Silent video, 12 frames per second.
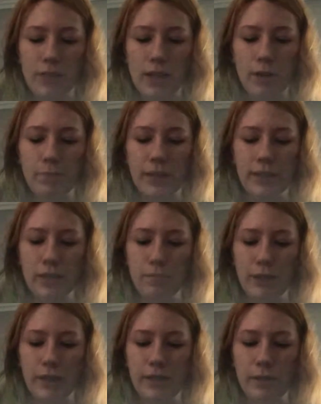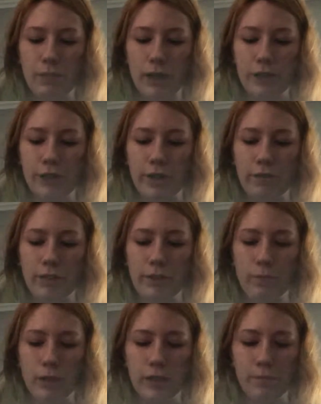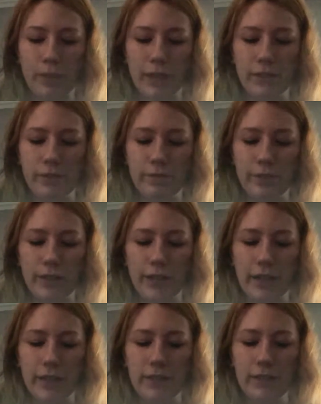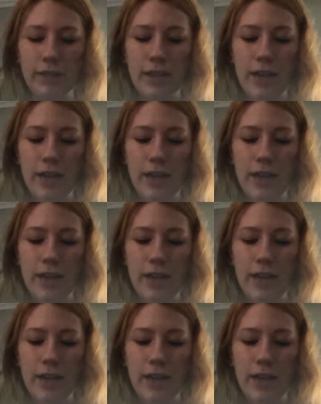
A basic planting pot generally works best for this.